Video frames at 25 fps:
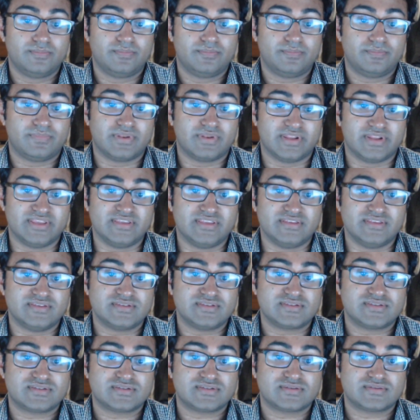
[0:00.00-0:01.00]

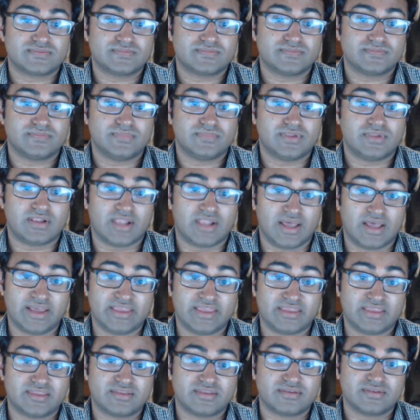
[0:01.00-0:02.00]
Please
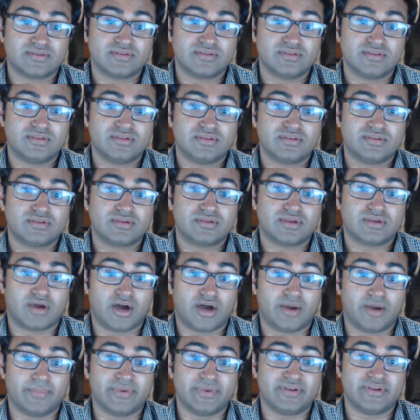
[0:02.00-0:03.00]
like,
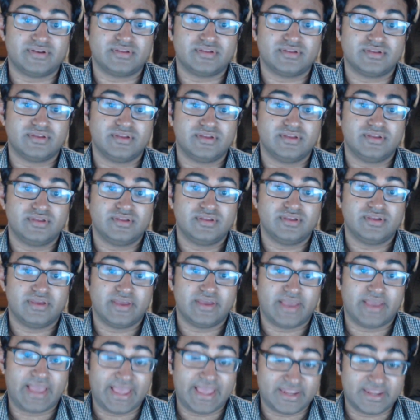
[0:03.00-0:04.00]
comment,
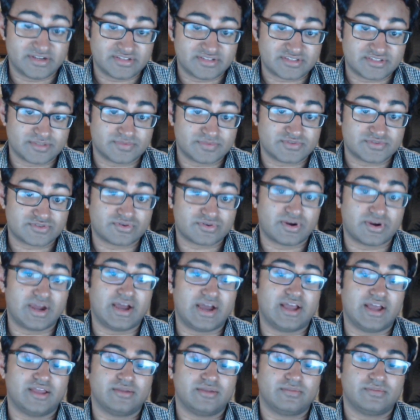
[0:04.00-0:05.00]
and
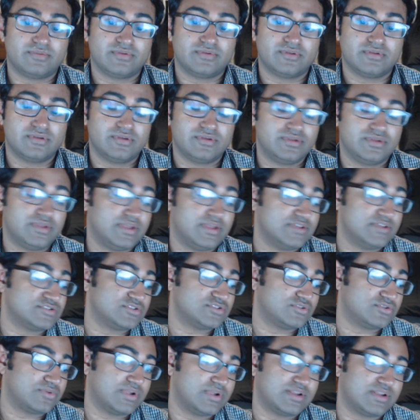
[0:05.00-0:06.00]
subscribe as
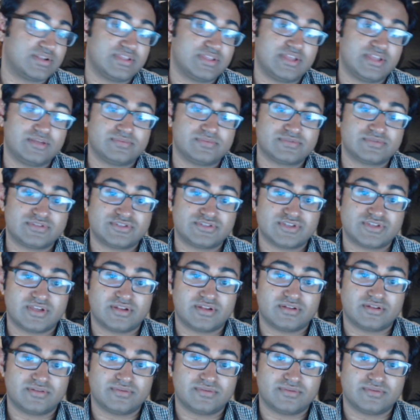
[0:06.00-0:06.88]
it greatly helps the channel.